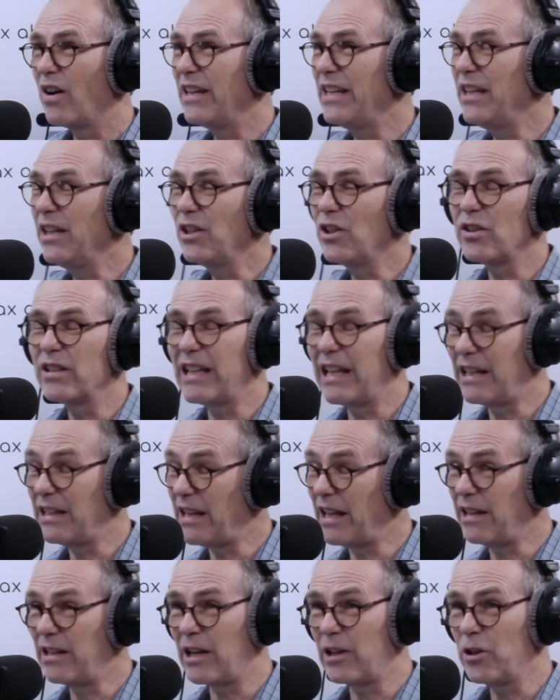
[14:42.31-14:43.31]
Either,
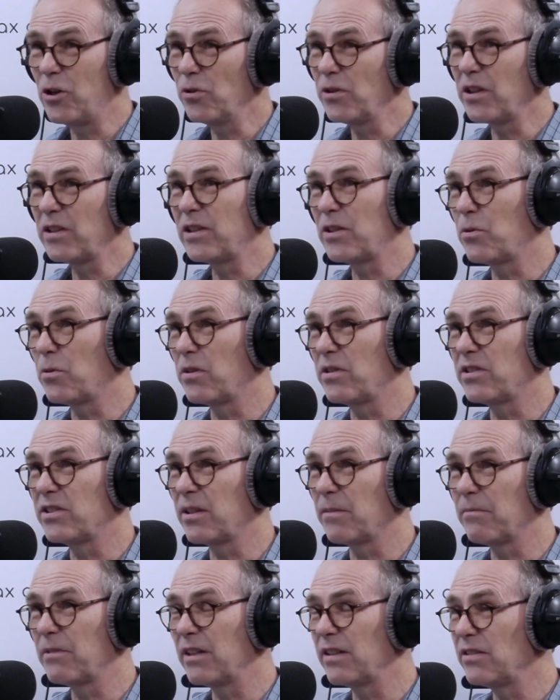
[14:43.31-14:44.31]
and I know that there were
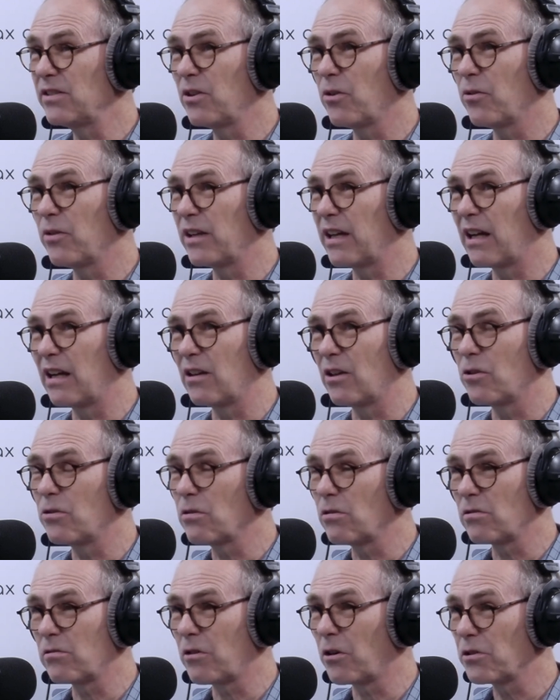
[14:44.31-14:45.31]
some things going on at
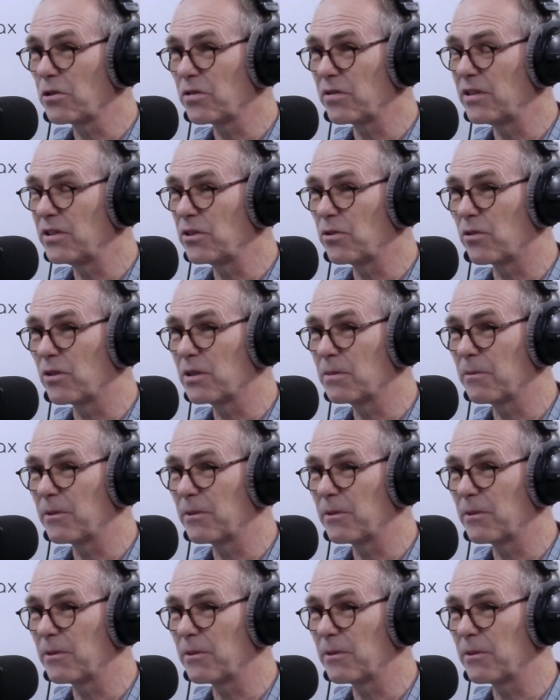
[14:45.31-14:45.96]
local grocery stores,